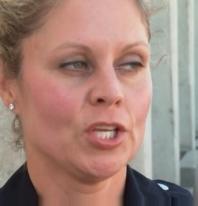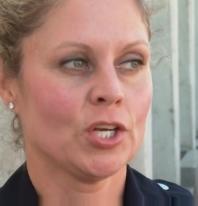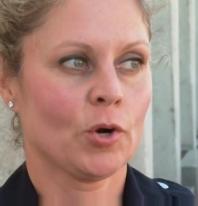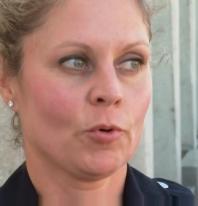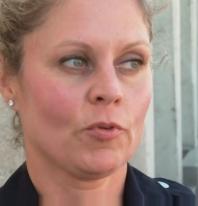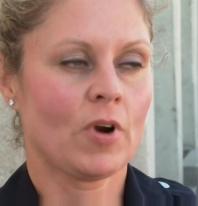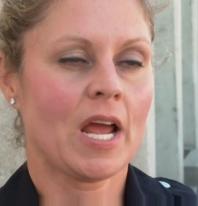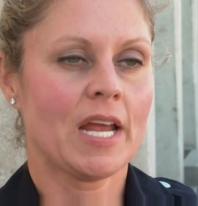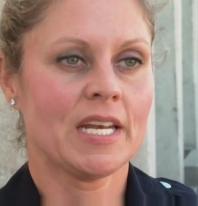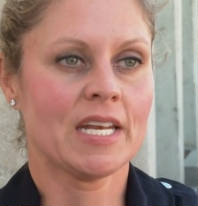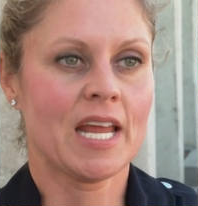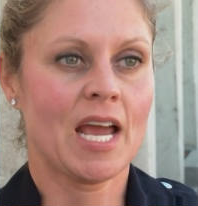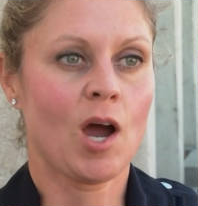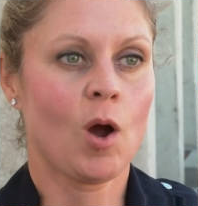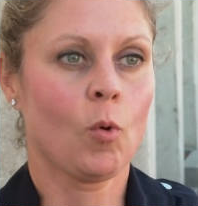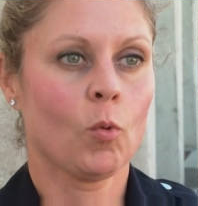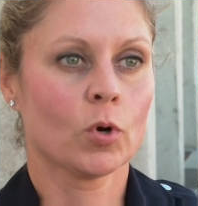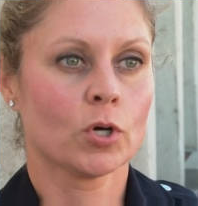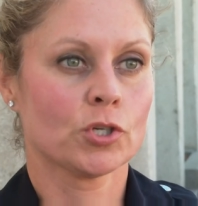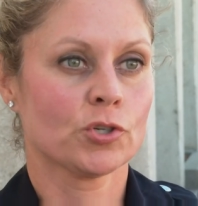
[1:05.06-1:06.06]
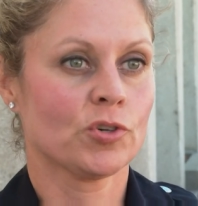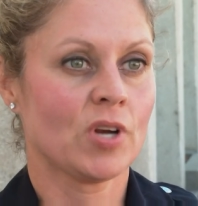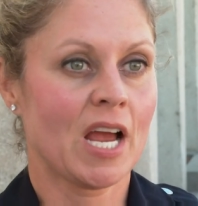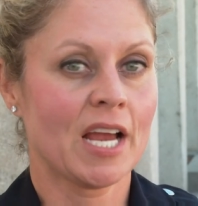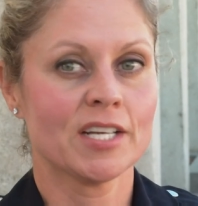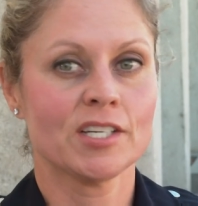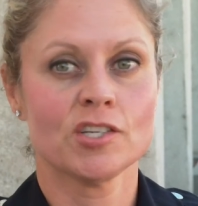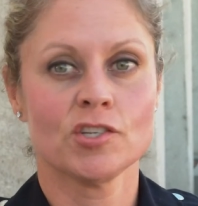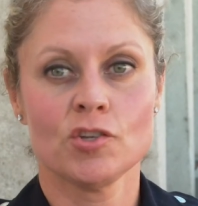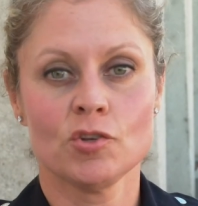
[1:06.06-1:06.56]
You know, right now we're
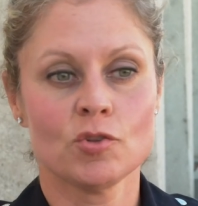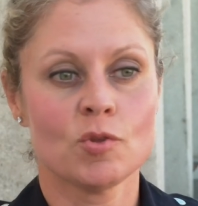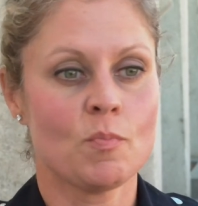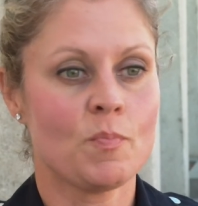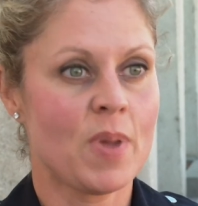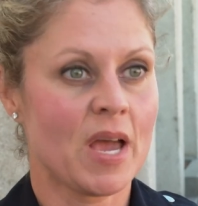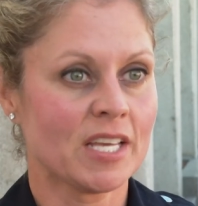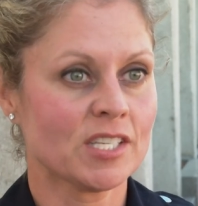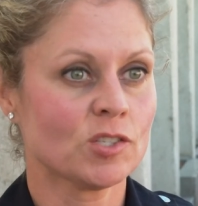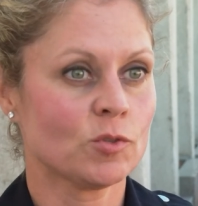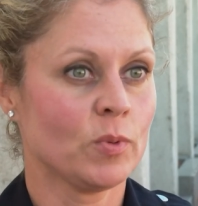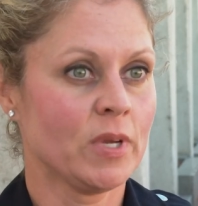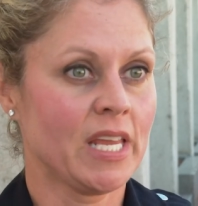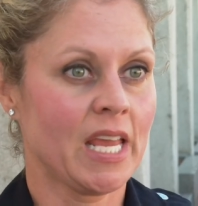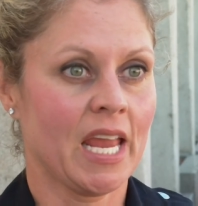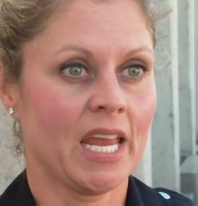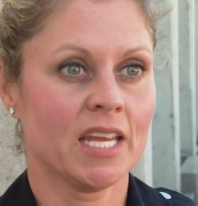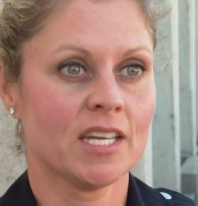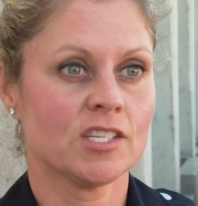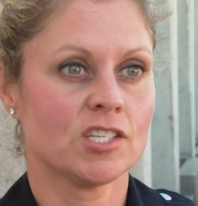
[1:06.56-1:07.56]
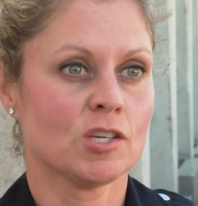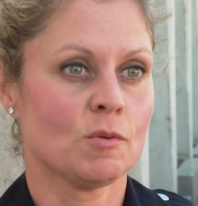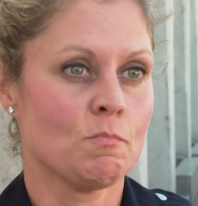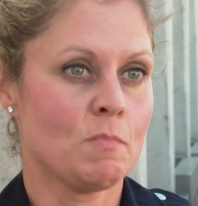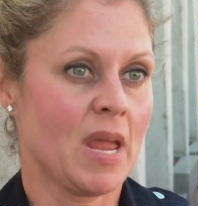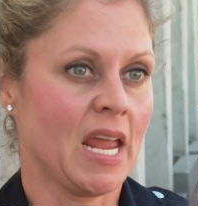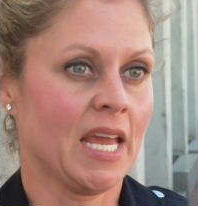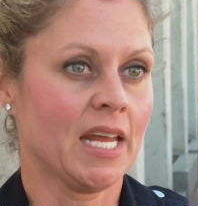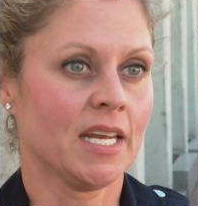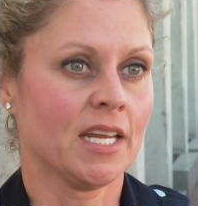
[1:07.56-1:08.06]
trying to do the best we can to
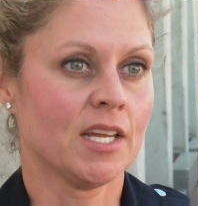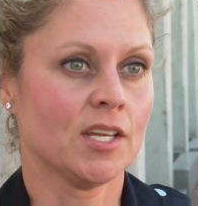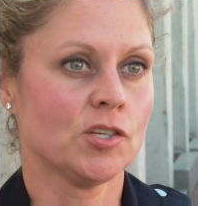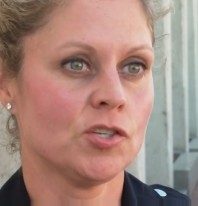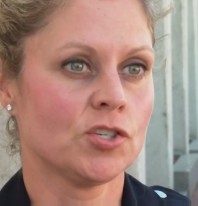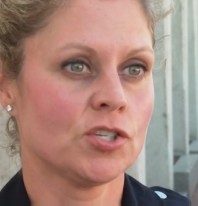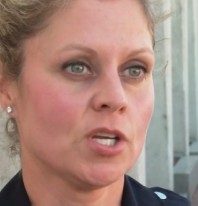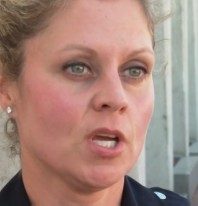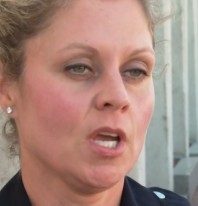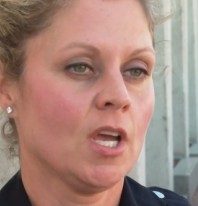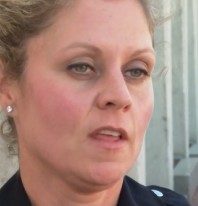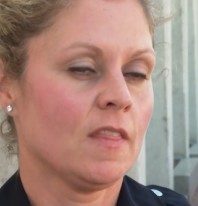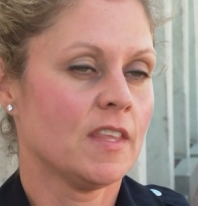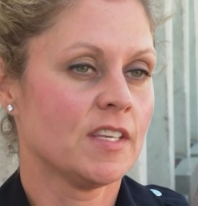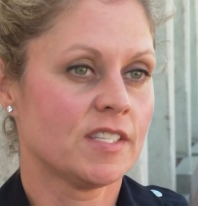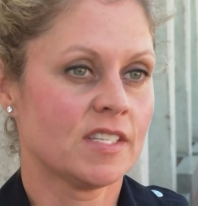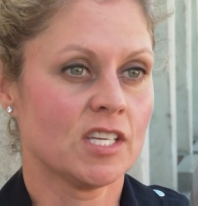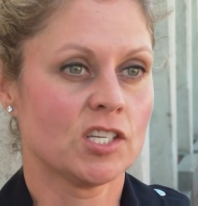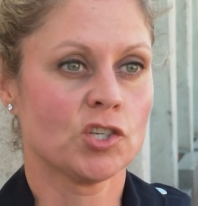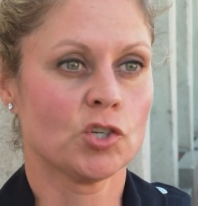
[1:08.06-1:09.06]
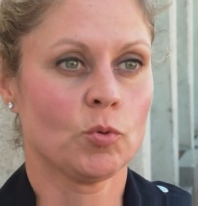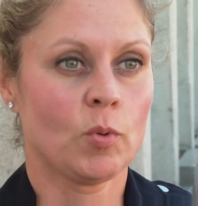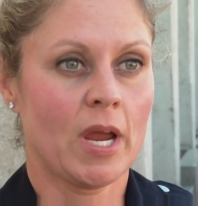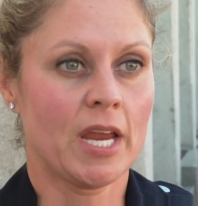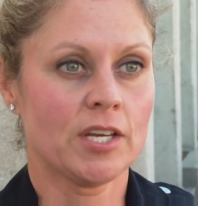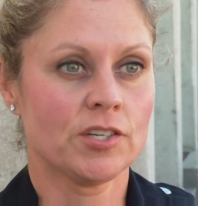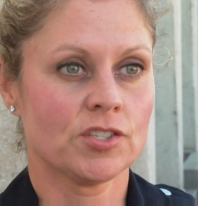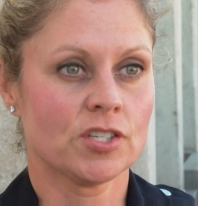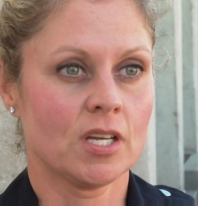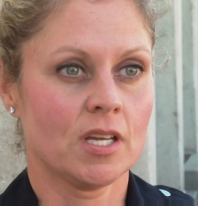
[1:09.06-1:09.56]
manage the
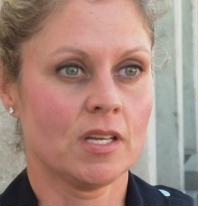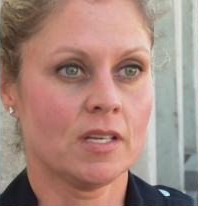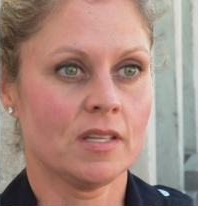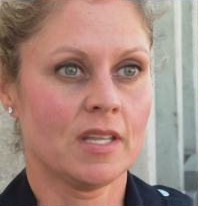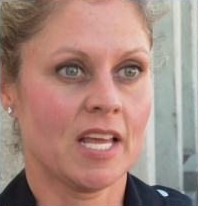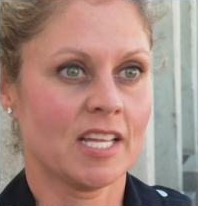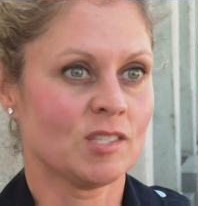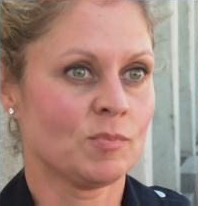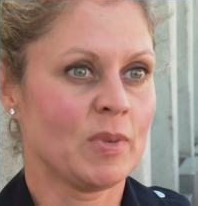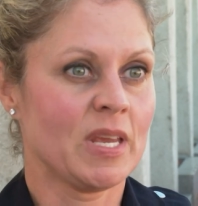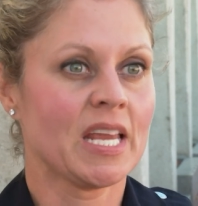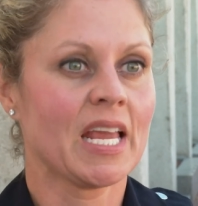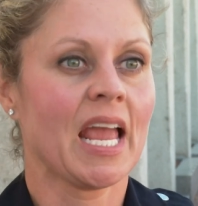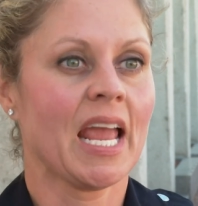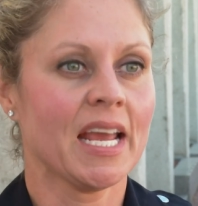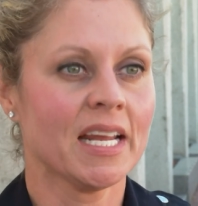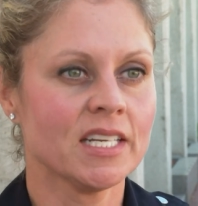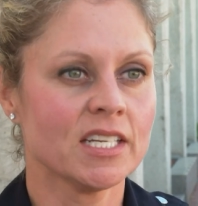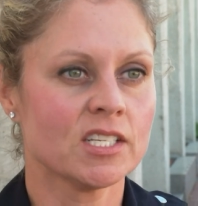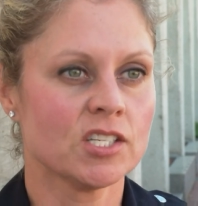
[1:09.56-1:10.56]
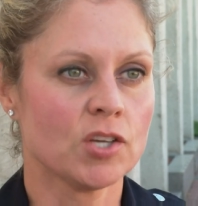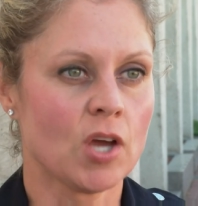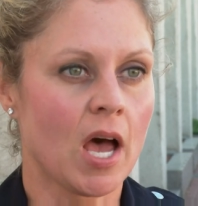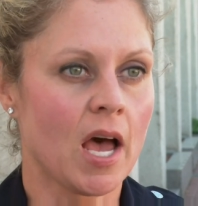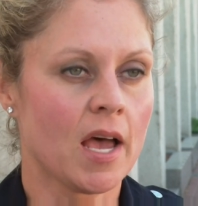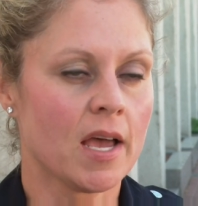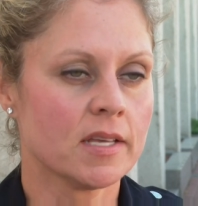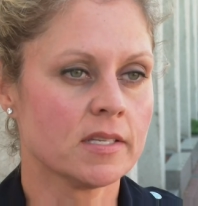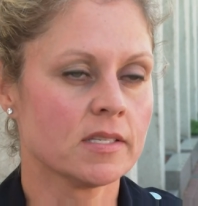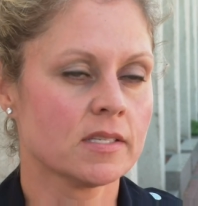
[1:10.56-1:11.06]
situation that's being handed to
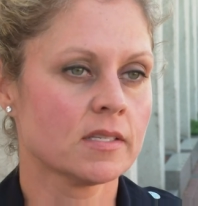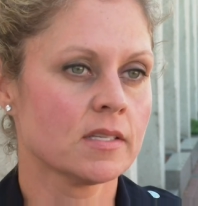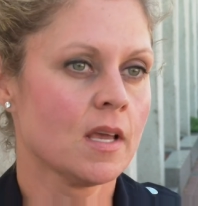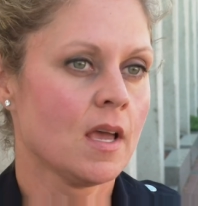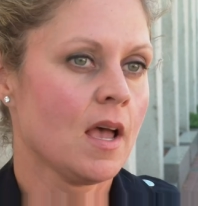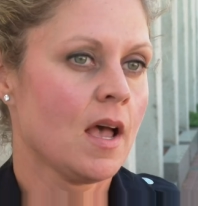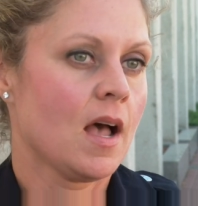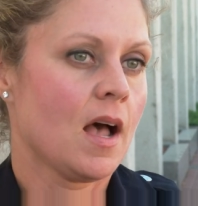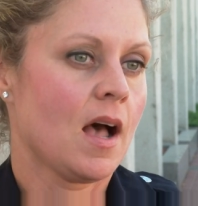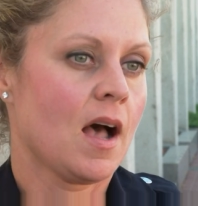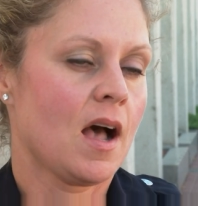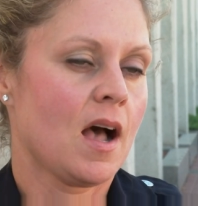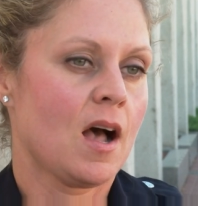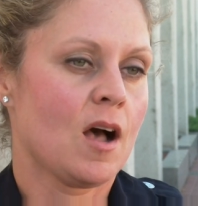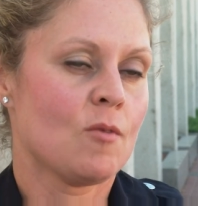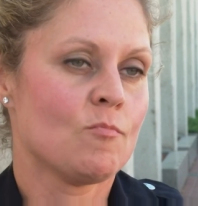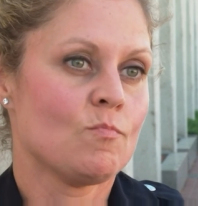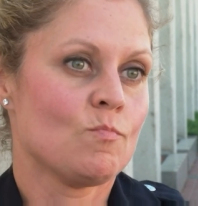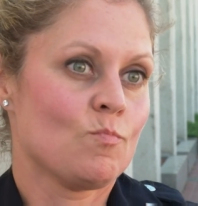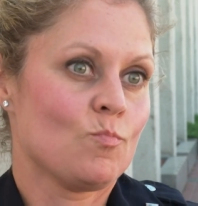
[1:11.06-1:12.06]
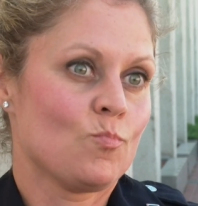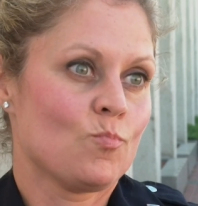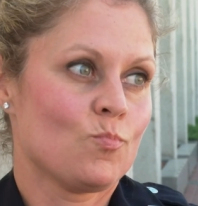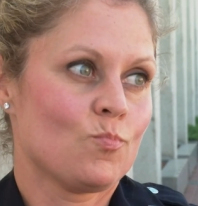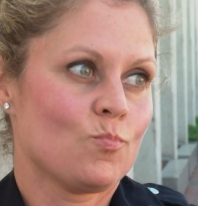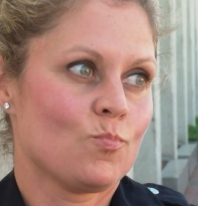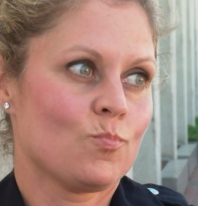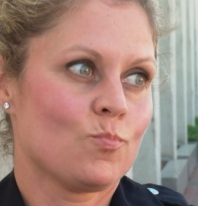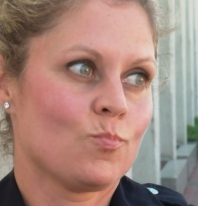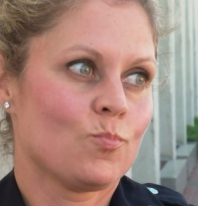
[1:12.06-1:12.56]
us. Um,
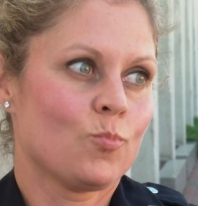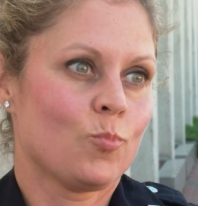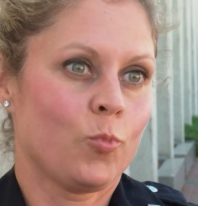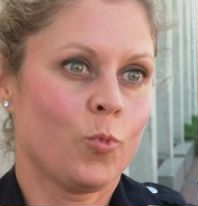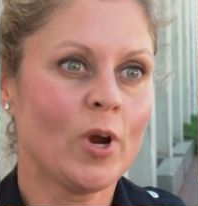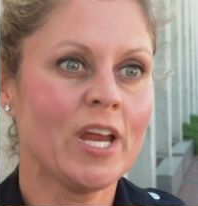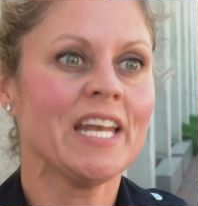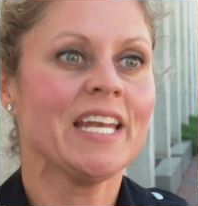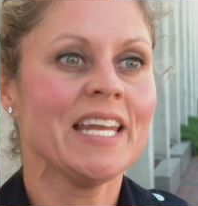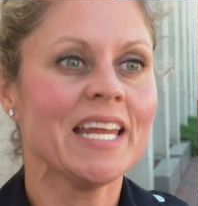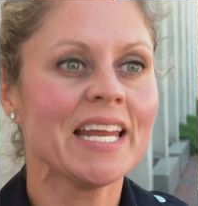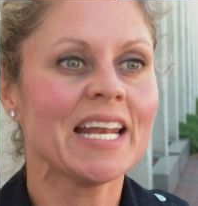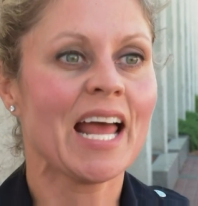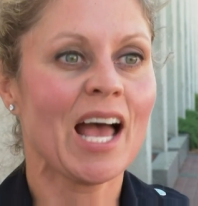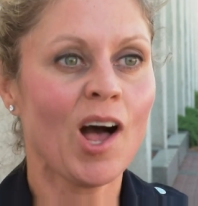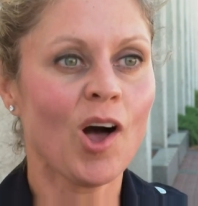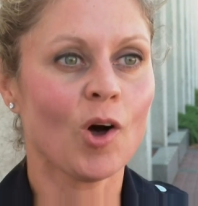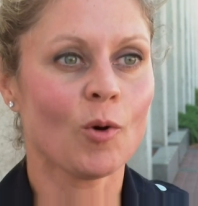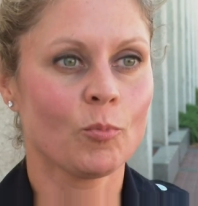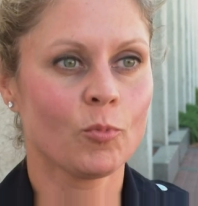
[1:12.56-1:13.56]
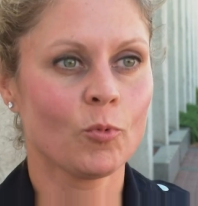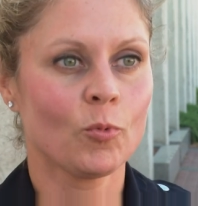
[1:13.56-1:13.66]
we need help.